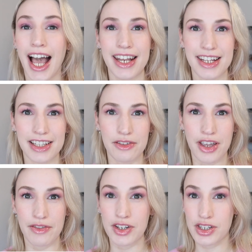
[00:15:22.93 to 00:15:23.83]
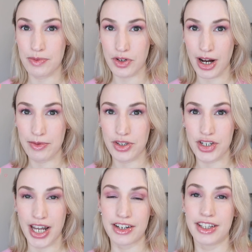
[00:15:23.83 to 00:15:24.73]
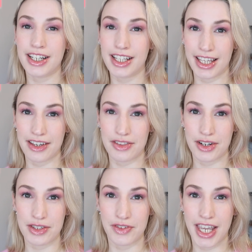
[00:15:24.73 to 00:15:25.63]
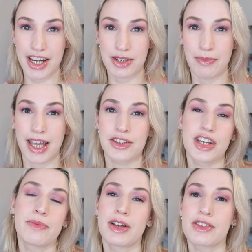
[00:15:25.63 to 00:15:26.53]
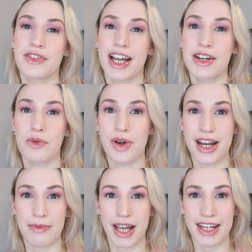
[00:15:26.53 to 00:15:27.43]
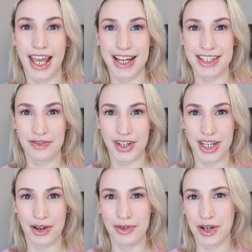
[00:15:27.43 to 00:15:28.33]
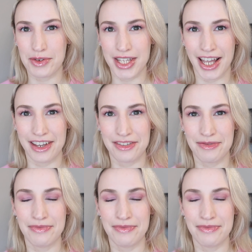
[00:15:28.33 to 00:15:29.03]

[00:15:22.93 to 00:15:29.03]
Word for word: and I'd love it if you'd subscribe to the channel and click the notification bell to be notified when my next video goes live.